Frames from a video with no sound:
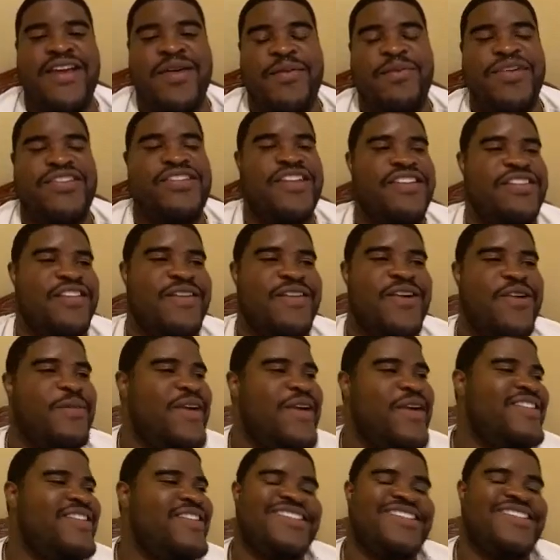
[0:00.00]
But Justin
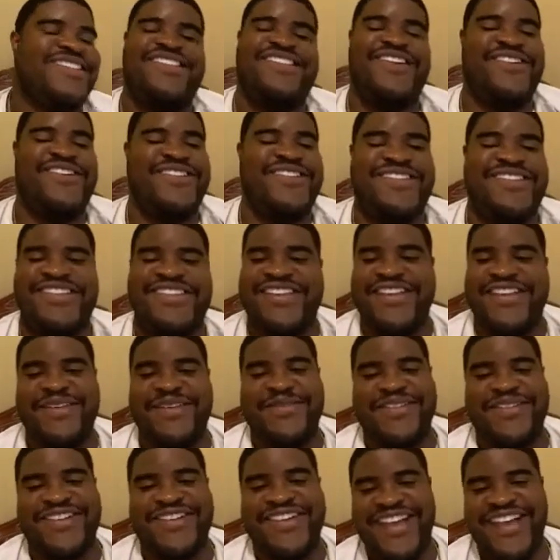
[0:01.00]
Herbert, I just don't see
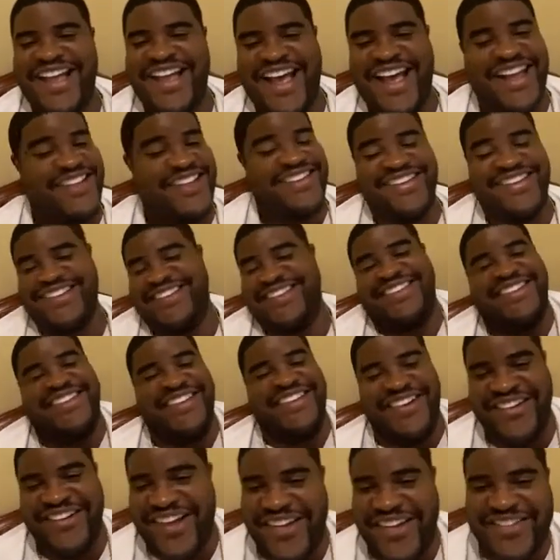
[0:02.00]
it, bro. I just
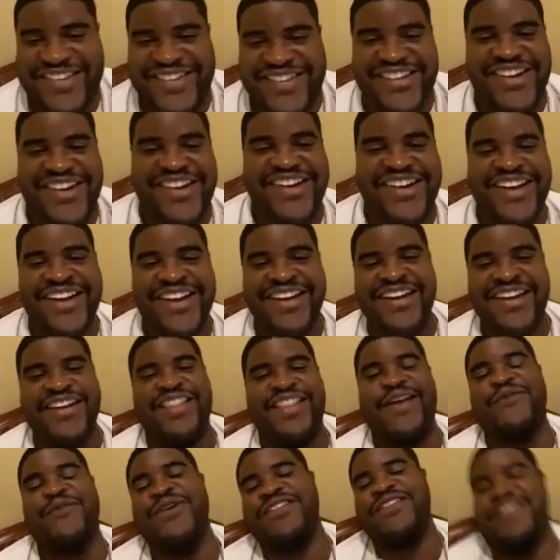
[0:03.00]
don't. I'm sorry. Like,
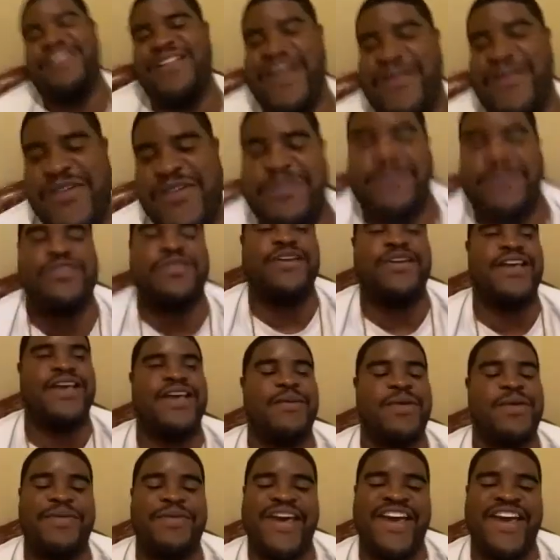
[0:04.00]
what's the difference between him and
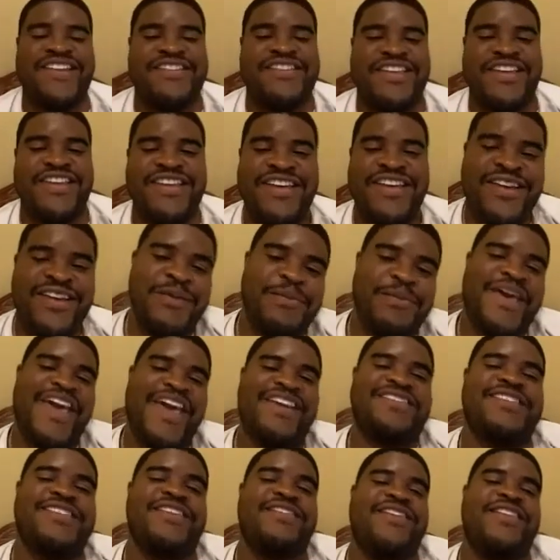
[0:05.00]
Paxton
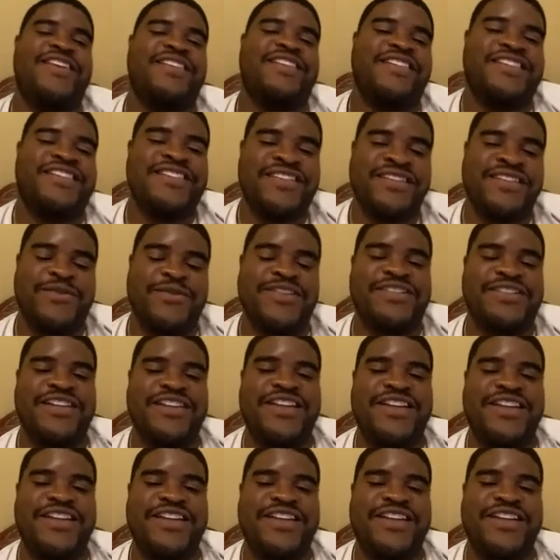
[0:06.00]
Lynch? What's the difference, bro?